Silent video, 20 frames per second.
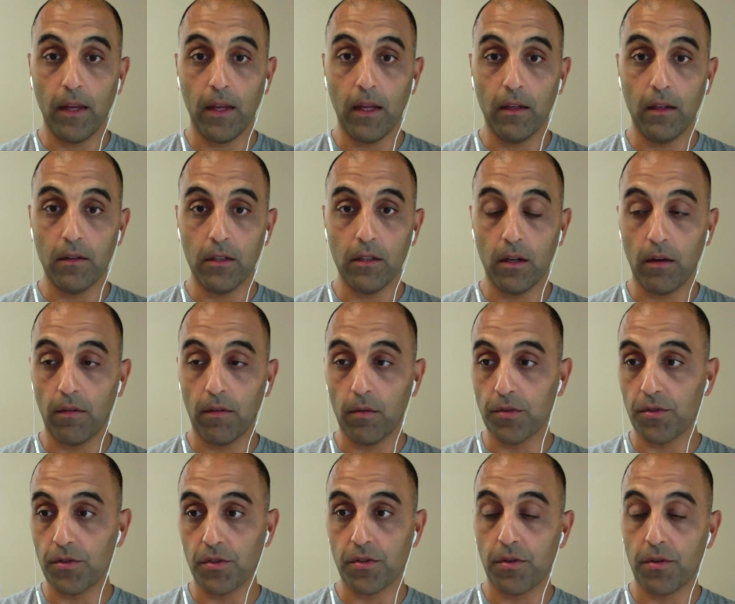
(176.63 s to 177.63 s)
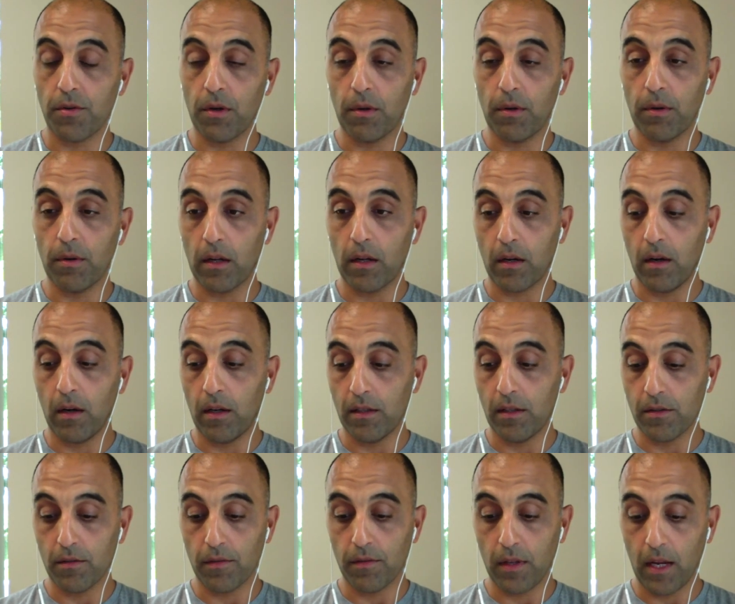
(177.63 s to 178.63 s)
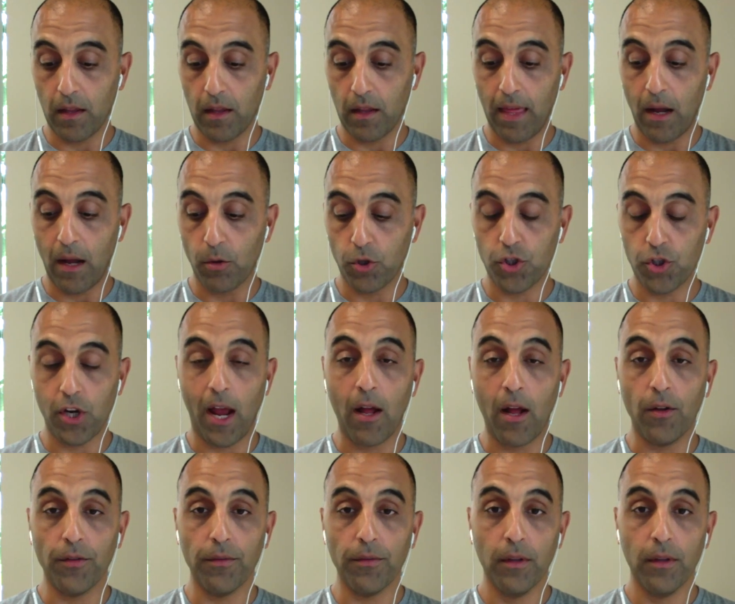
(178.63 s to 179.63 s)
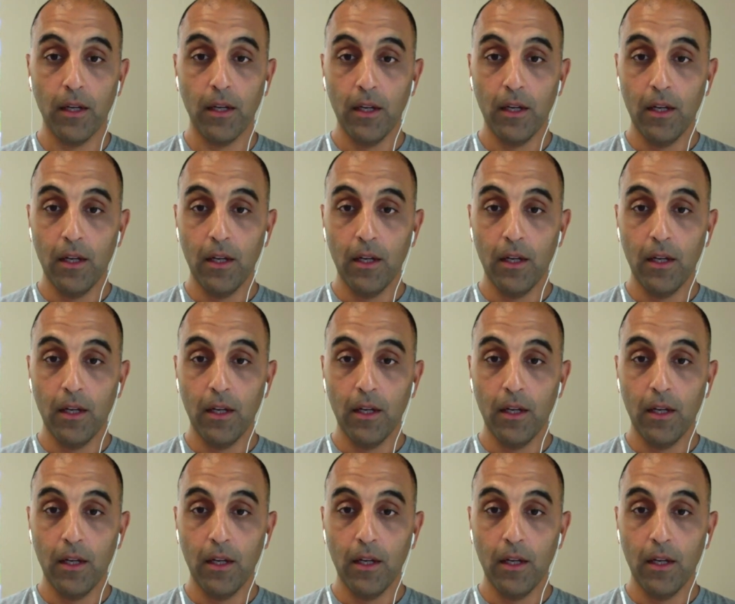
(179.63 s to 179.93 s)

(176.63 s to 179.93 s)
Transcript: And everyone's just throwing all kinds of like thou shalt